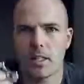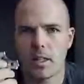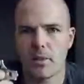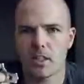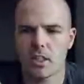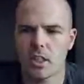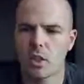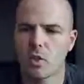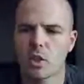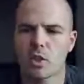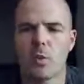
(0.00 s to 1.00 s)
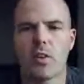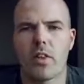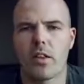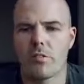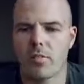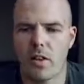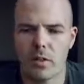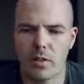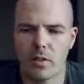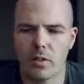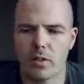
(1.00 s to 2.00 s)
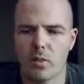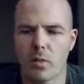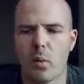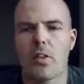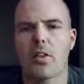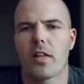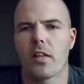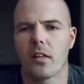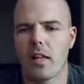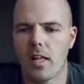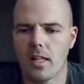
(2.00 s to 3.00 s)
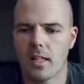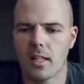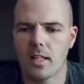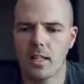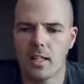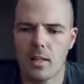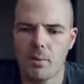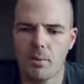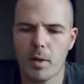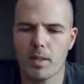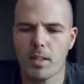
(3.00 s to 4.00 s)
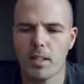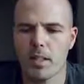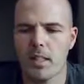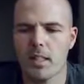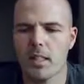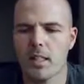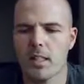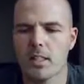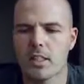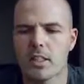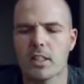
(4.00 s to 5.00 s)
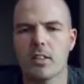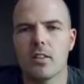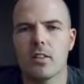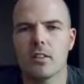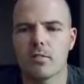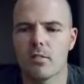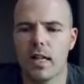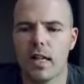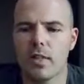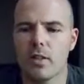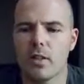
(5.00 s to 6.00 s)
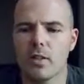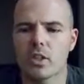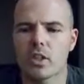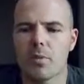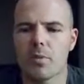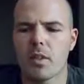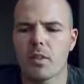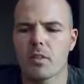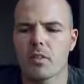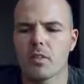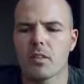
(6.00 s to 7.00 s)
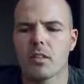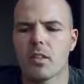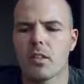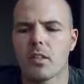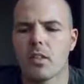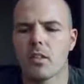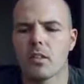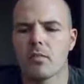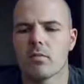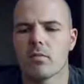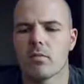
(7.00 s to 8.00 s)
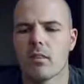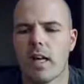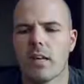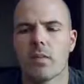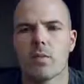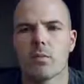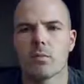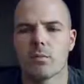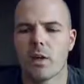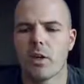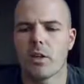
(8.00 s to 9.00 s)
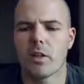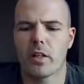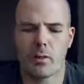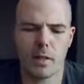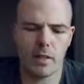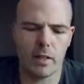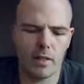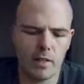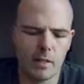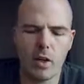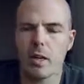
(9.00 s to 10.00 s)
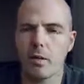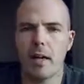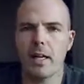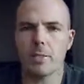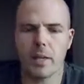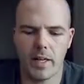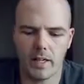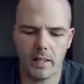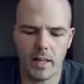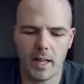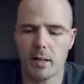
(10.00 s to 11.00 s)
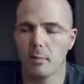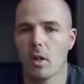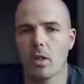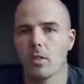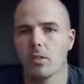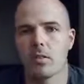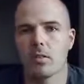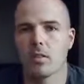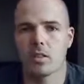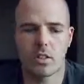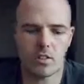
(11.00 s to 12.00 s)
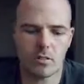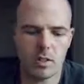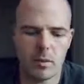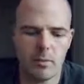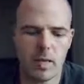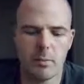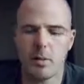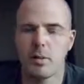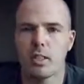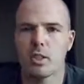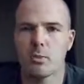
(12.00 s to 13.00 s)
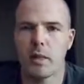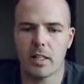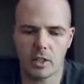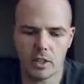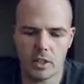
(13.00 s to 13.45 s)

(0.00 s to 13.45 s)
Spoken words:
Now this is the closest one that I've found to one that I like, but it's still, I don't know, there's something, I don't know, peculiar about it. Not in a bad way, and there's nothing really bad about these spinners.